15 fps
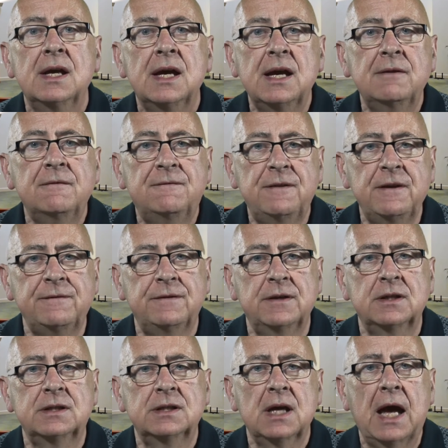in
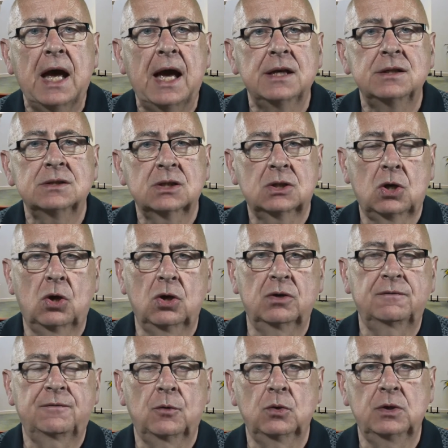vivid and
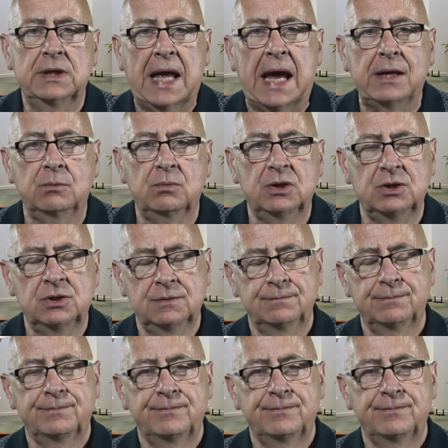colourful language.